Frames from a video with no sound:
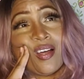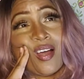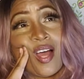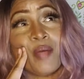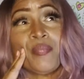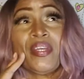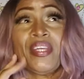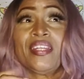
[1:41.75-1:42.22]

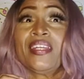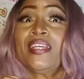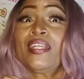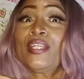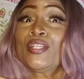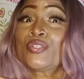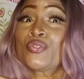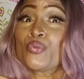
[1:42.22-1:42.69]
I mean,
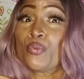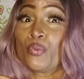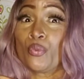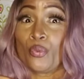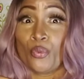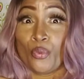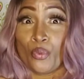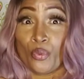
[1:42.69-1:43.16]
it is
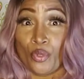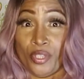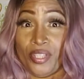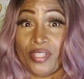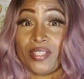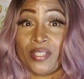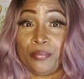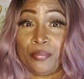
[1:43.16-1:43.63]

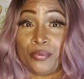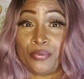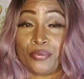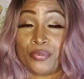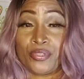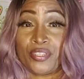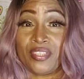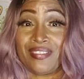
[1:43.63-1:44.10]
really
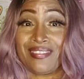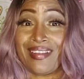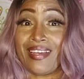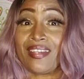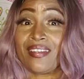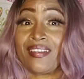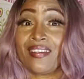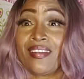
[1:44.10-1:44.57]
bougie.
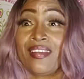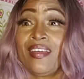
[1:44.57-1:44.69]
Like,